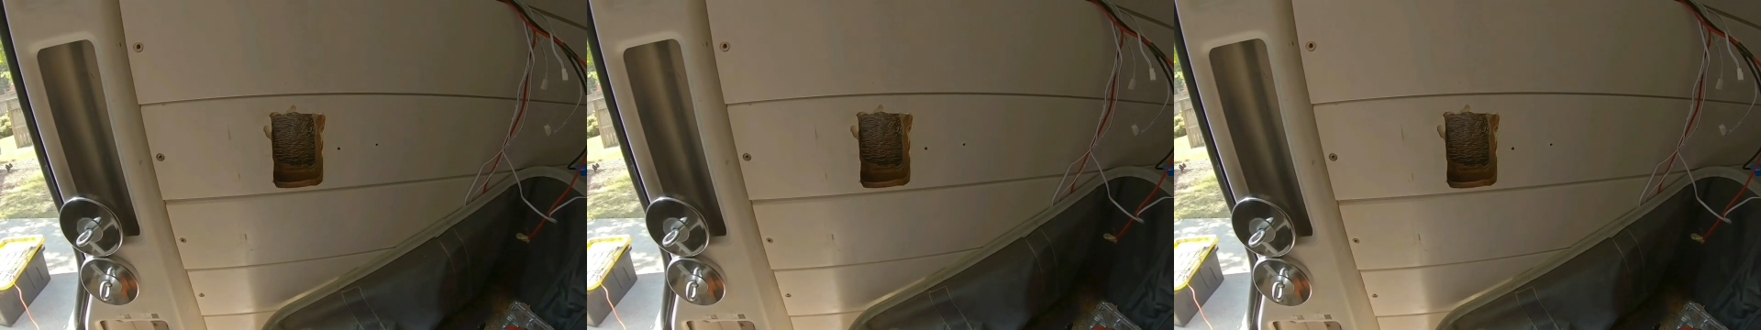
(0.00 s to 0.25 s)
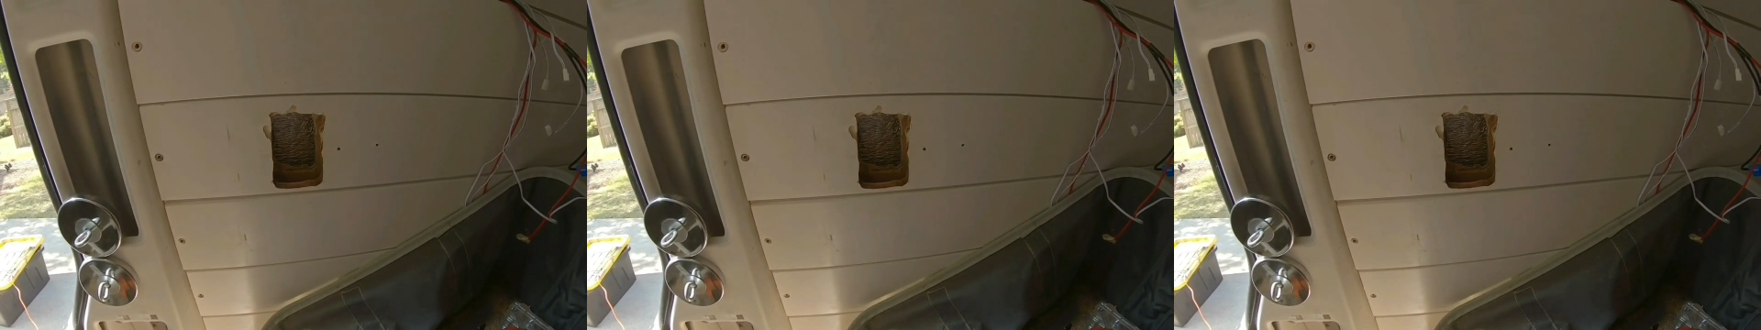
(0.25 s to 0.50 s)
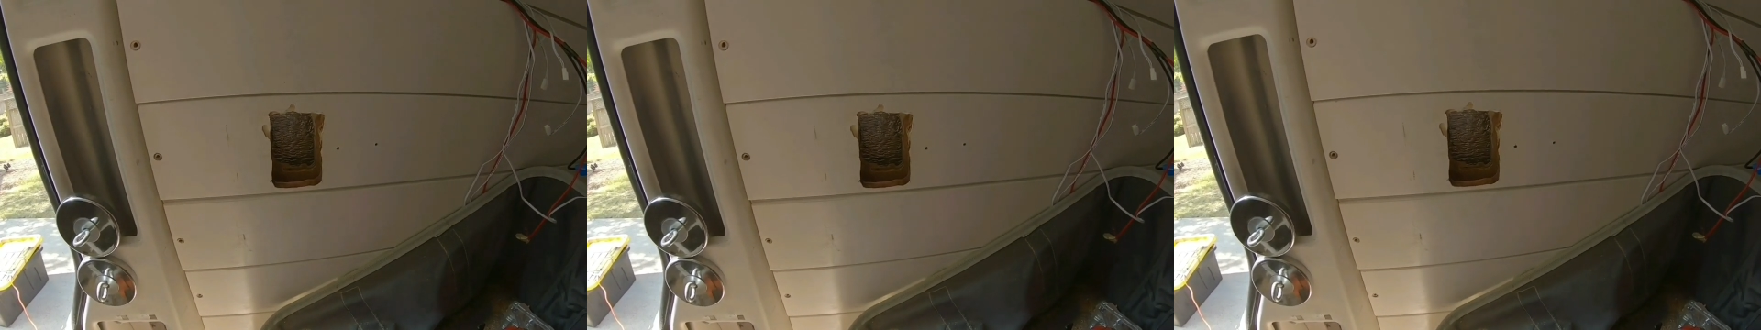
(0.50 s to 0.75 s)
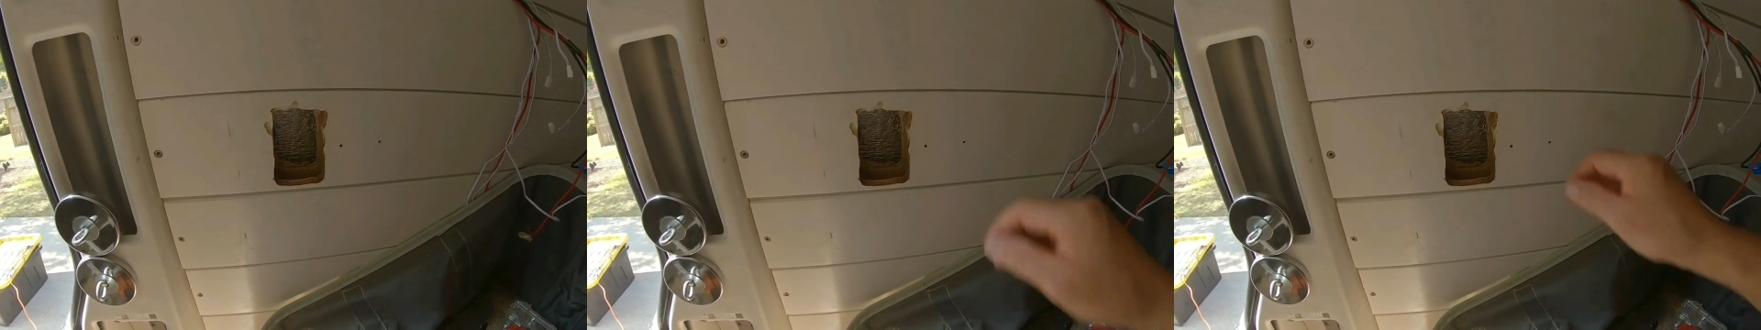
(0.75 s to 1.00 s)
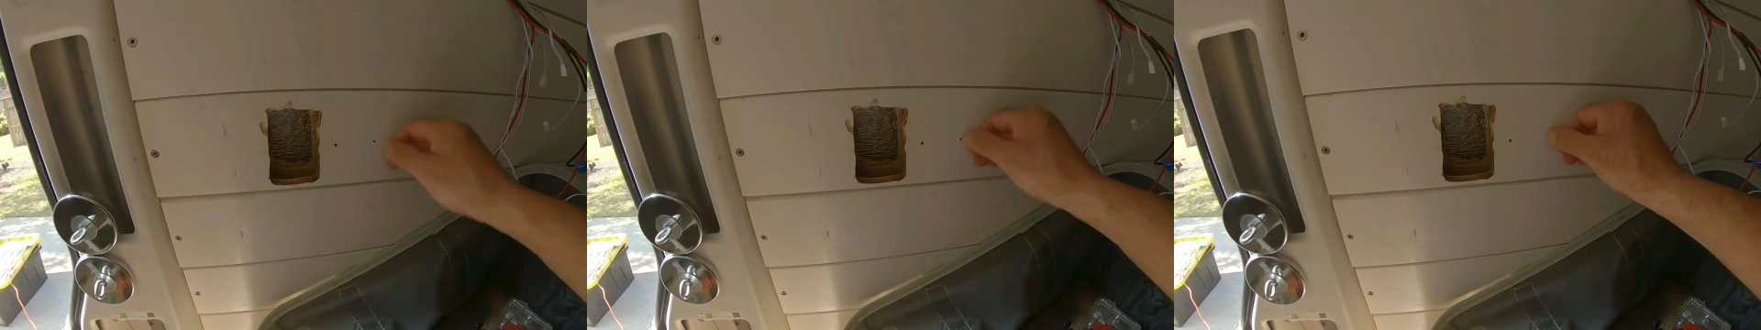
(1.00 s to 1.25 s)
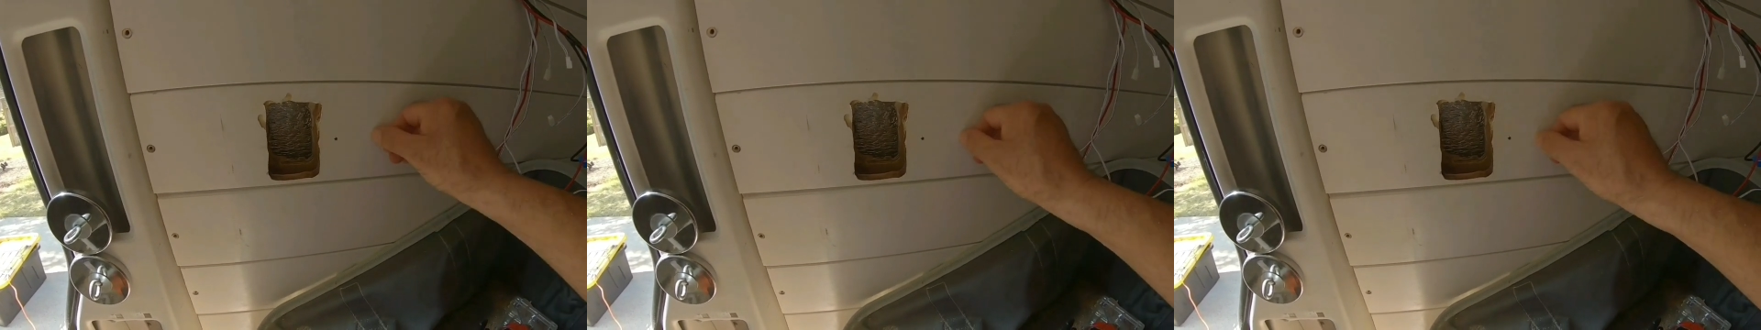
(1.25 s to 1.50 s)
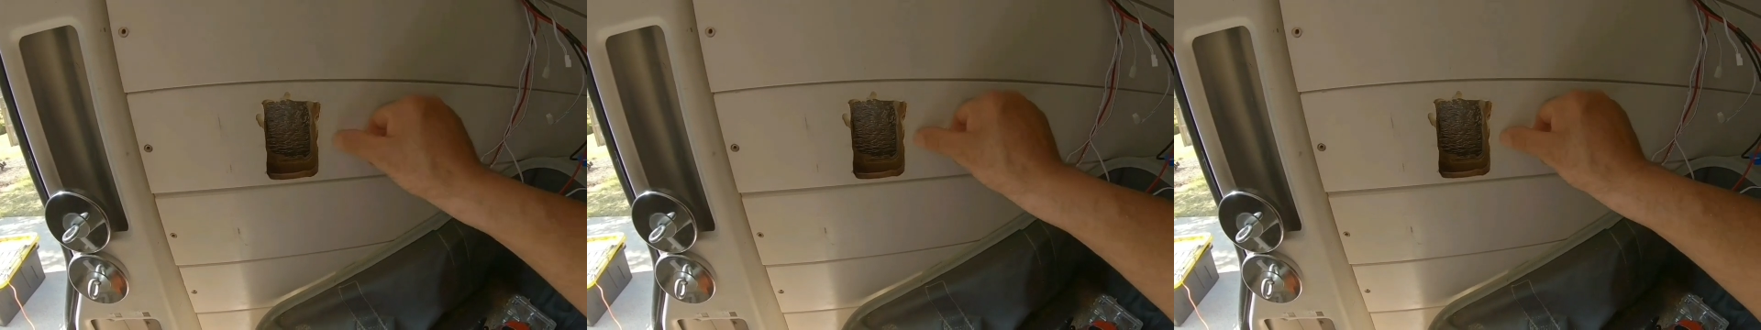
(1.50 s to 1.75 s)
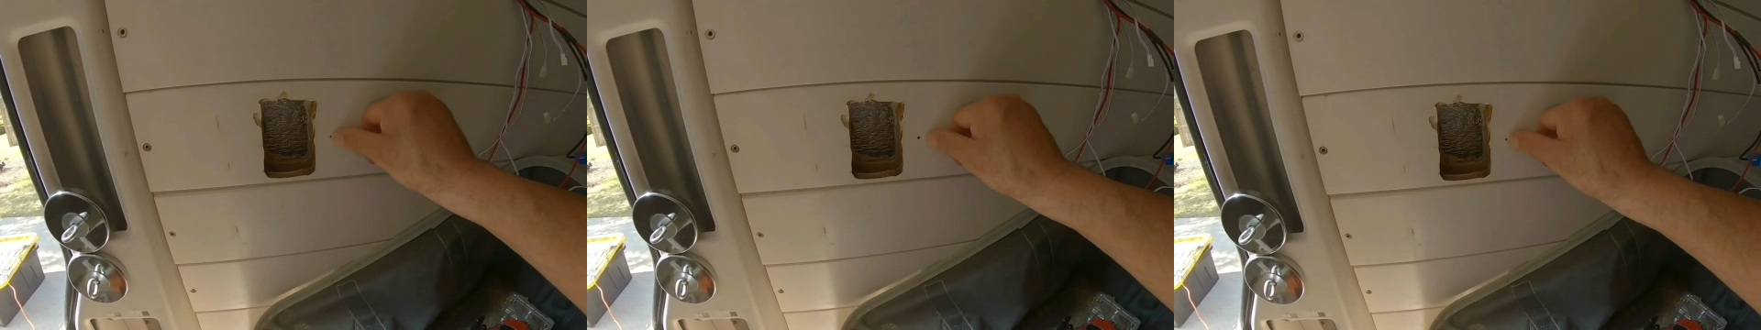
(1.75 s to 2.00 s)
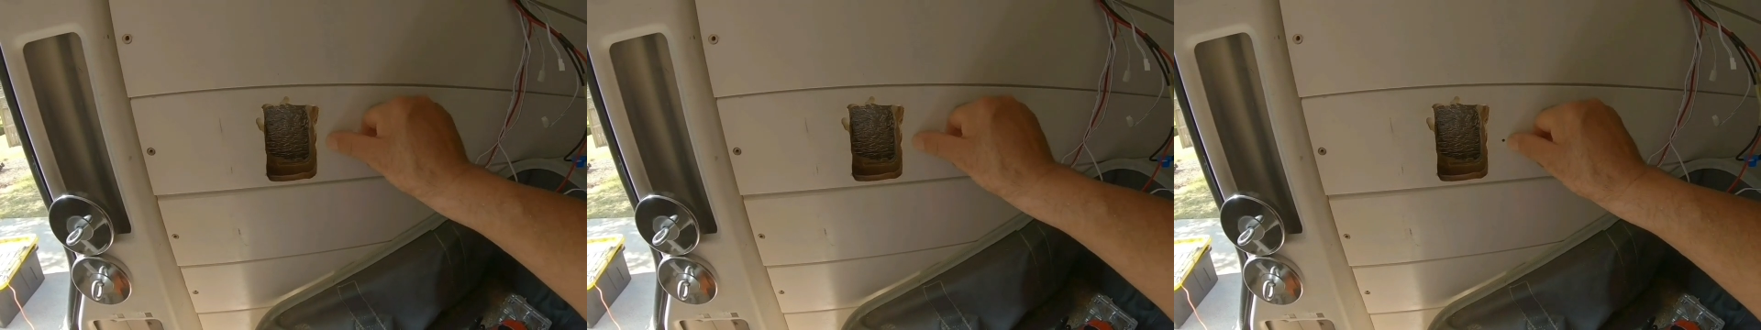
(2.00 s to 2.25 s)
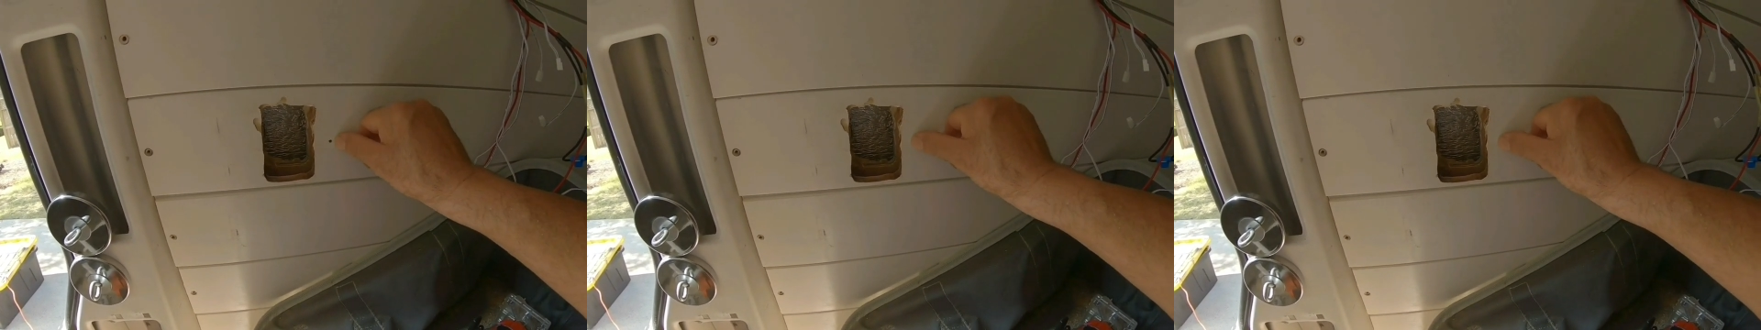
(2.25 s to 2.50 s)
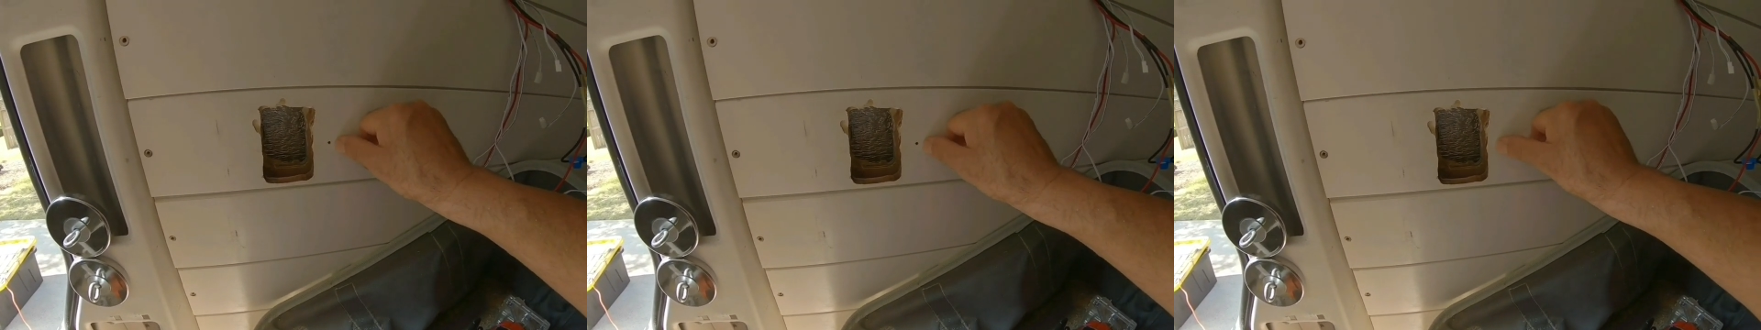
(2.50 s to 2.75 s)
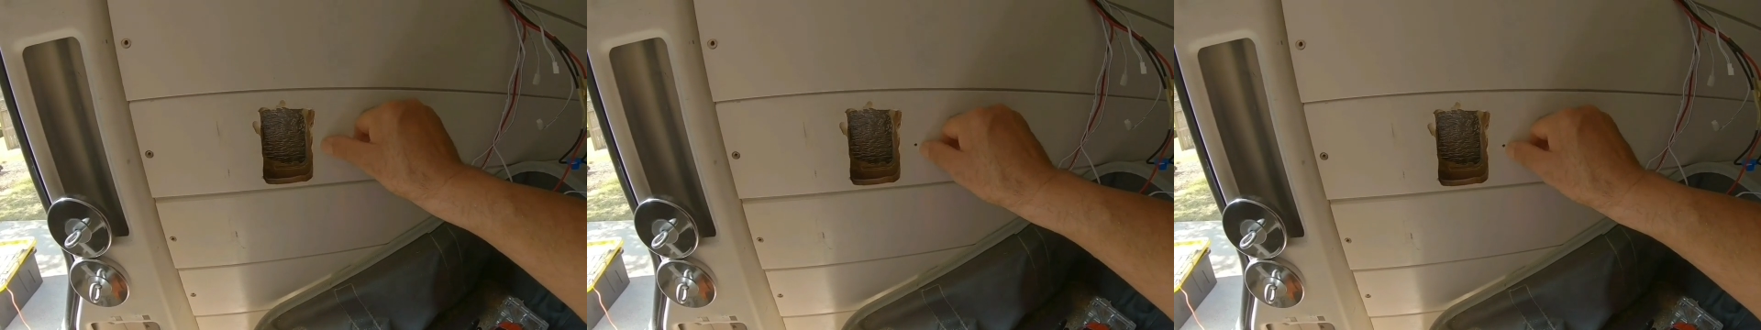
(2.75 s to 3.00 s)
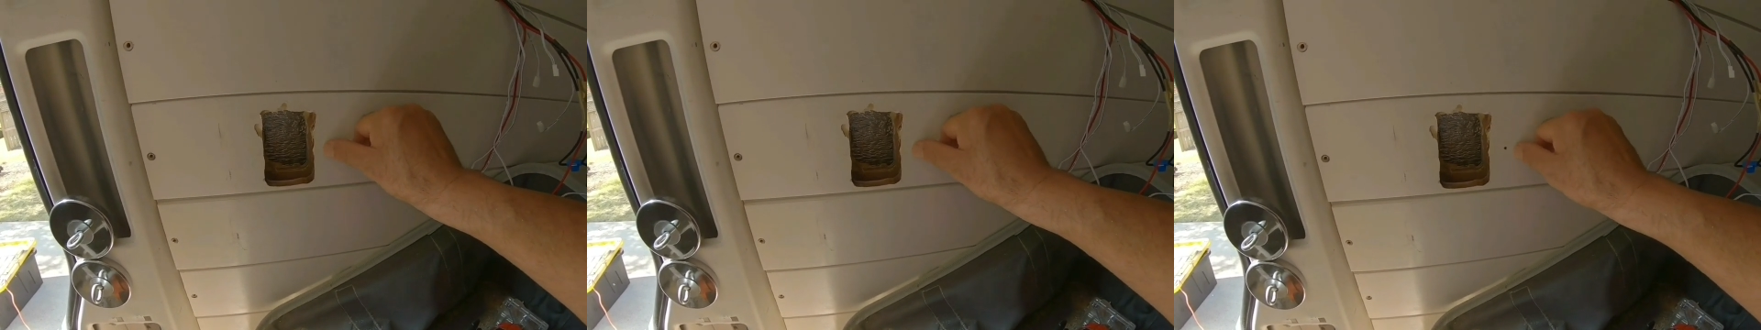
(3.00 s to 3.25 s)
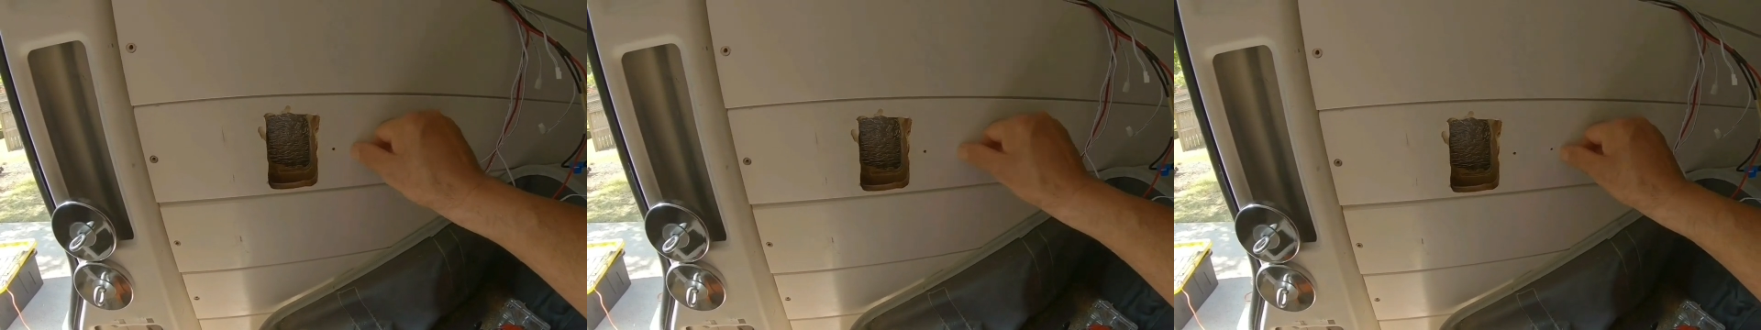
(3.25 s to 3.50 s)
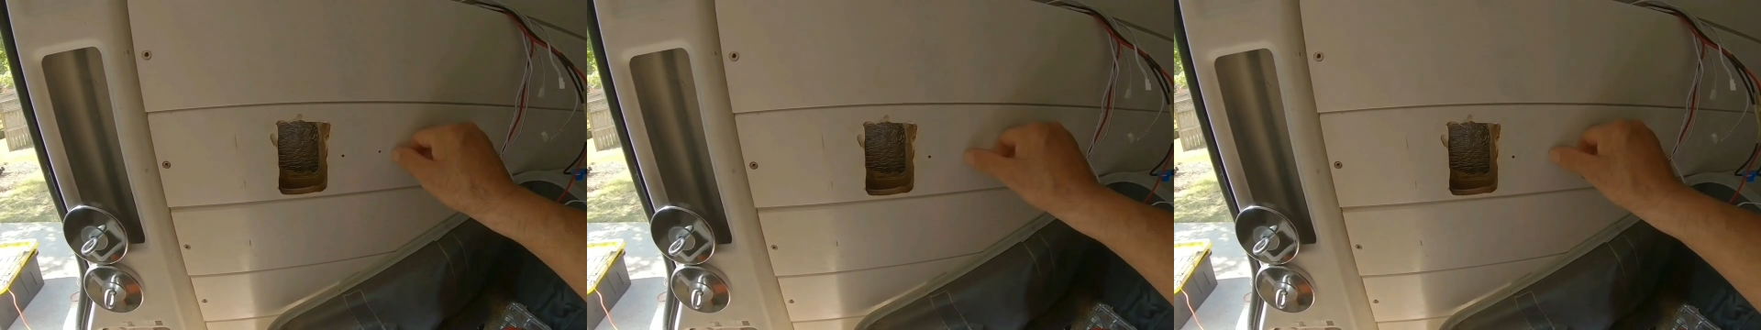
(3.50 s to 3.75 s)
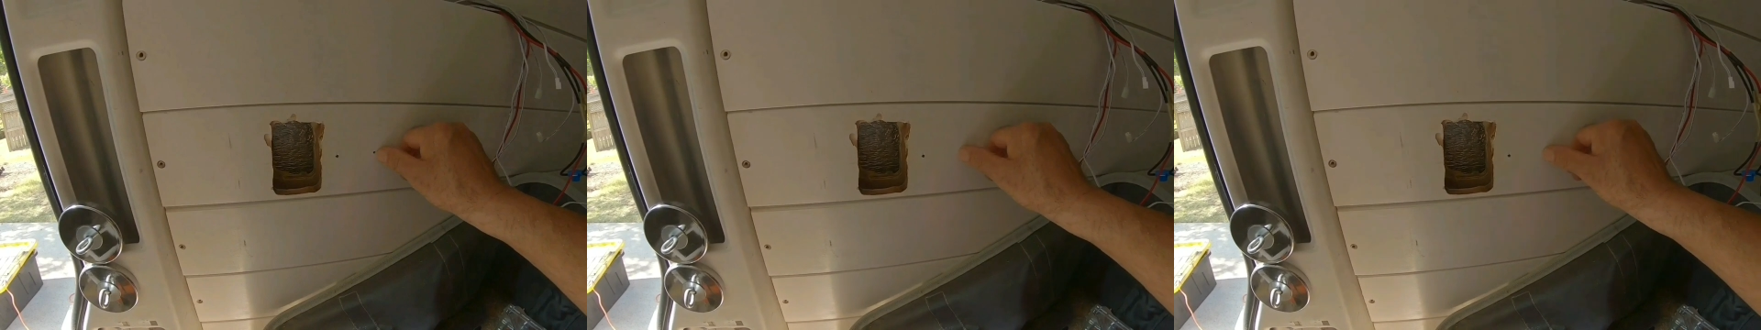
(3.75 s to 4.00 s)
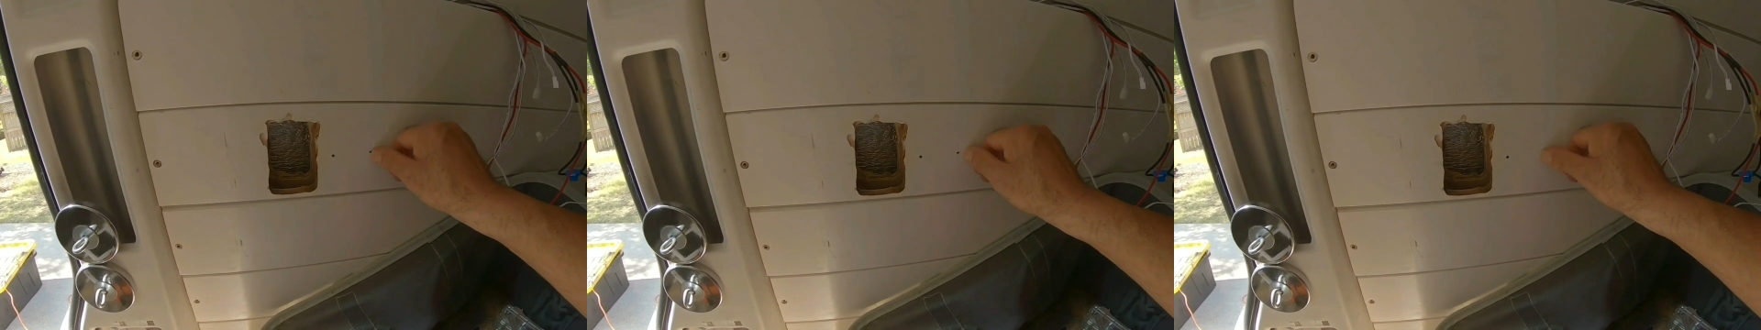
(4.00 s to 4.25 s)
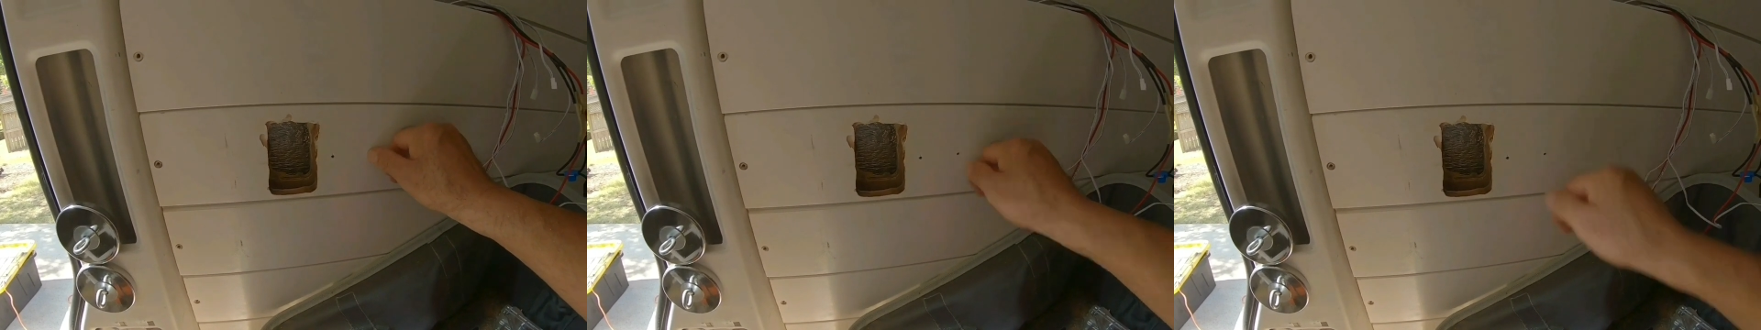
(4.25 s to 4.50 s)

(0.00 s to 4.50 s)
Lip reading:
Nobody's mouth can be seen.